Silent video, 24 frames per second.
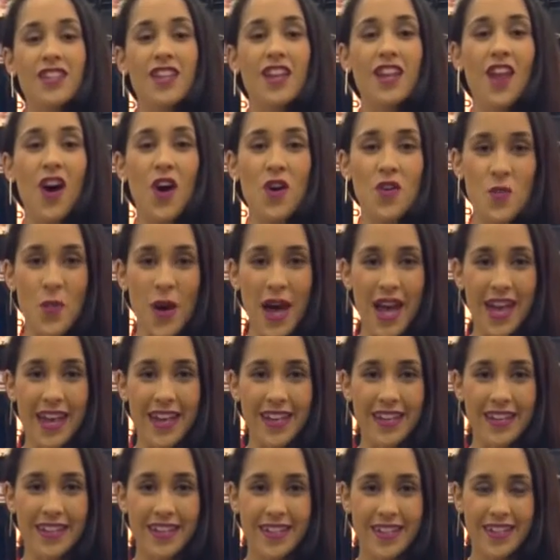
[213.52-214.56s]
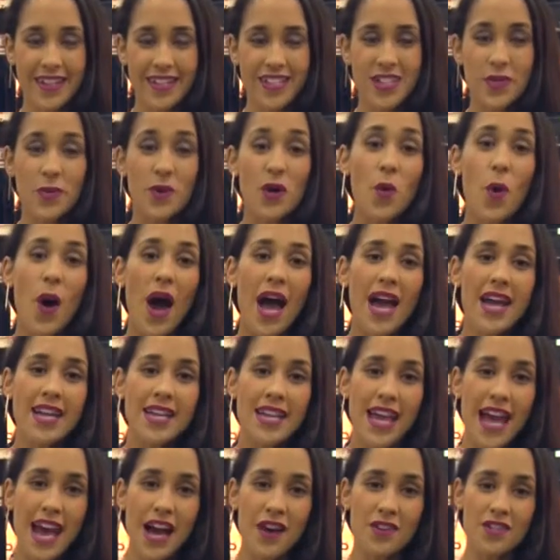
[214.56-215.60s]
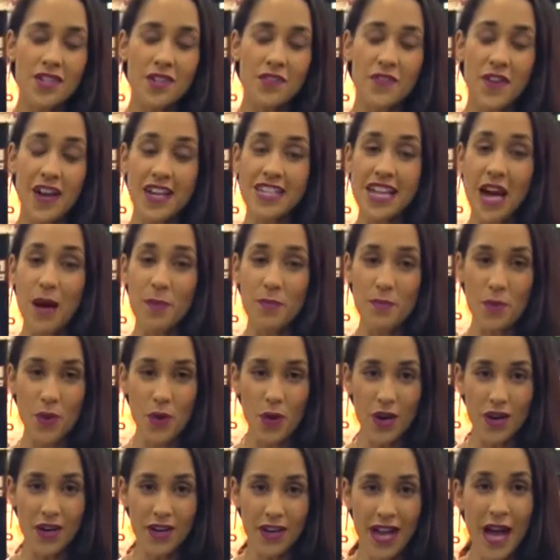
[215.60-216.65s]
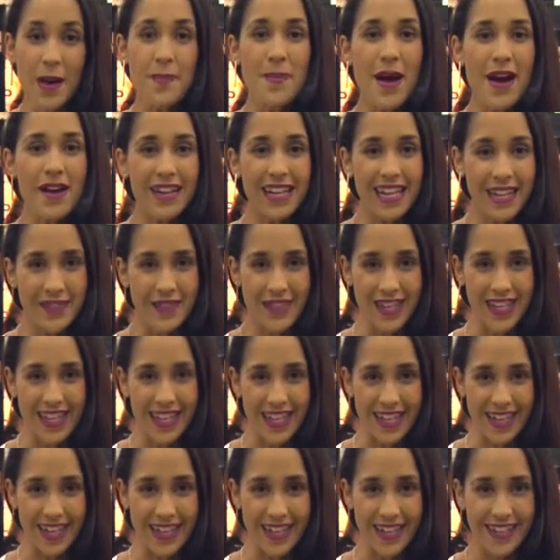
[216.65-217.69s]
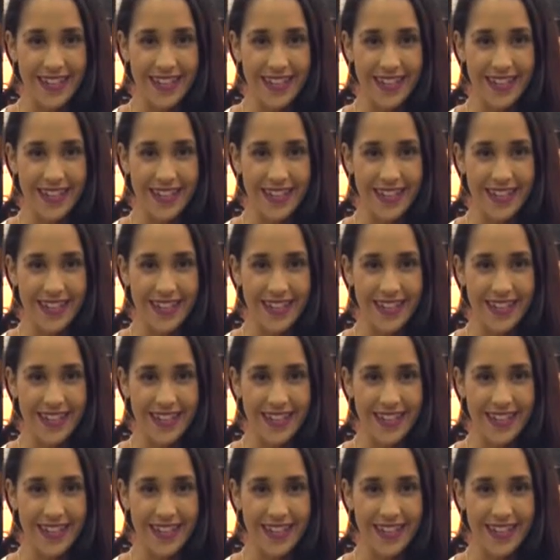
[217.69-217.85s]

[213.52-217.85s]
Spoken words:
a long way, so inquire now to find out more about Clevercare.